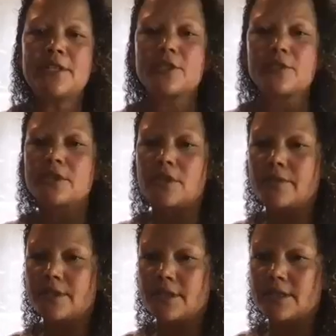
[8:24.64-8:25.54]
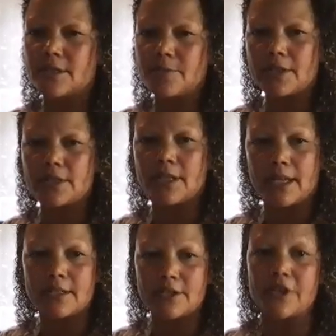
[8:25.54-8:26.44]
student services and special
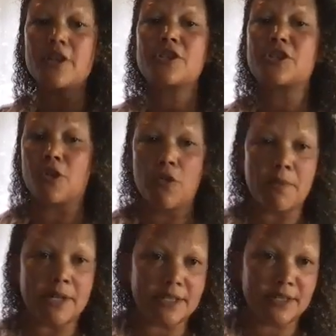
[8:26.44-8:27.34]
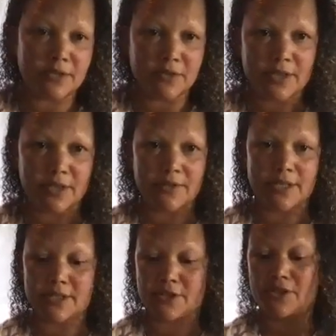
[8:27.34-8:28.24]
ed. There's so much in student
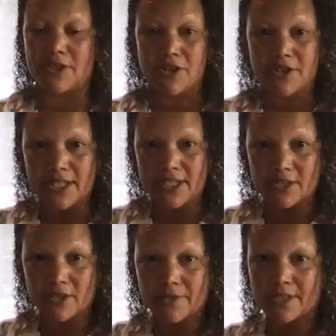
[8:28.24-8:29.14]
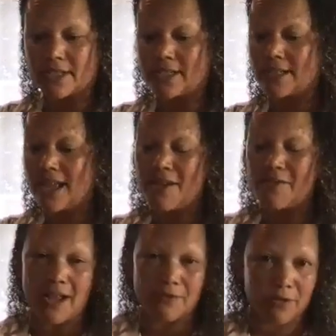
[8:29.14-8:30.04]
services. There's nursing services,
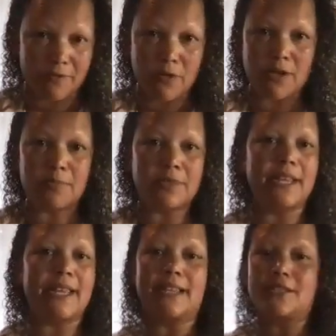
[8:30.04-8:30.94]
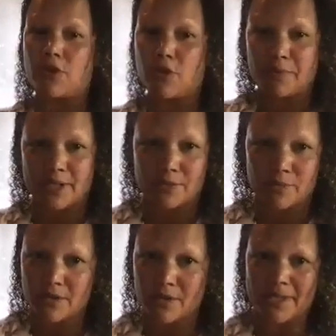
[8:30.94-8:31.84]
504 plans, open
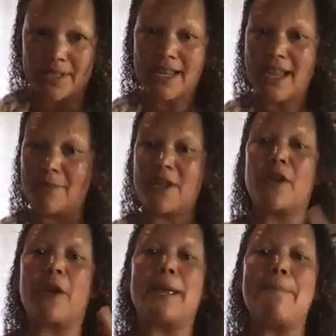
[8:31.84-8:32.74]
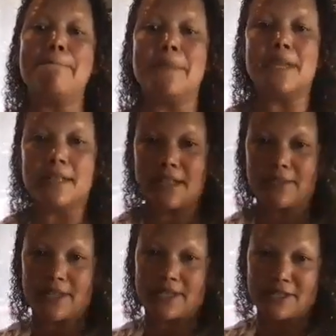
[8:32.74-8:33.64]
enrollment. There are a
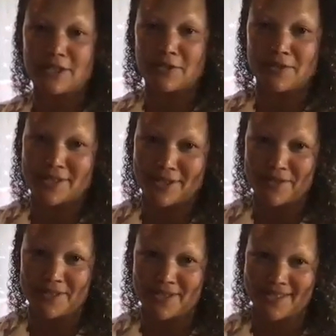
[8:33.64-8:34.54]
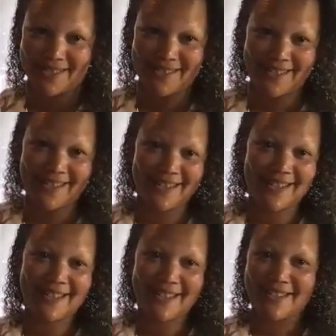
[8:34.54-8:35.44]
million things in student services.
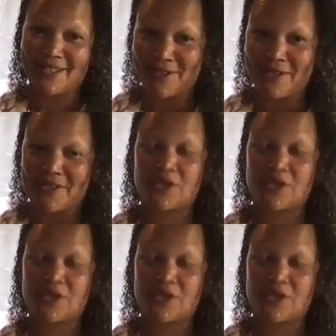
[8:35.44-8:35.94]
Yeah.